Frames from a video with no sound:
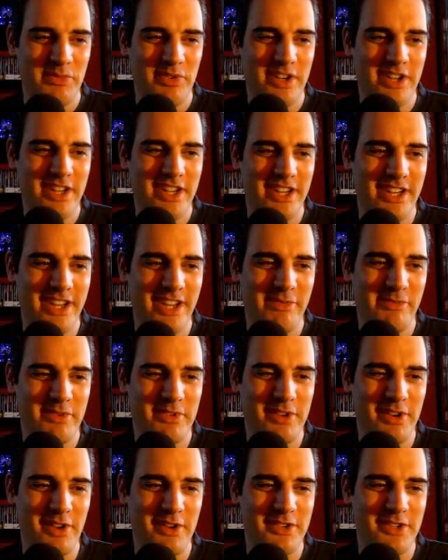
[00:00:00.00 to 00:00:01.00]
making late,
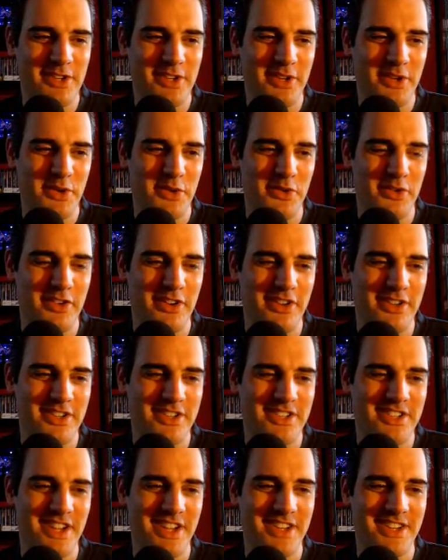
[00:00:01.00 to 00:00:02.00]
but close to the corner. I
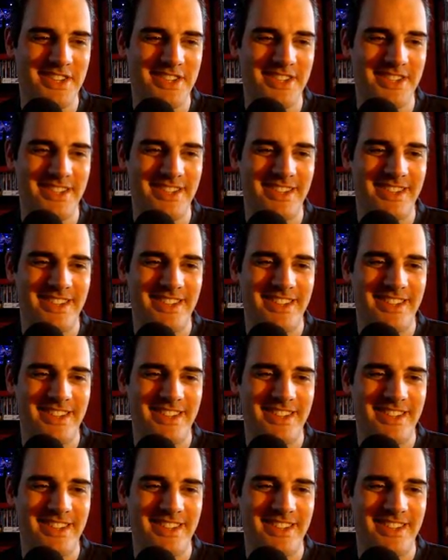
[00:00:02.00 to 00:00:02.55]
could sense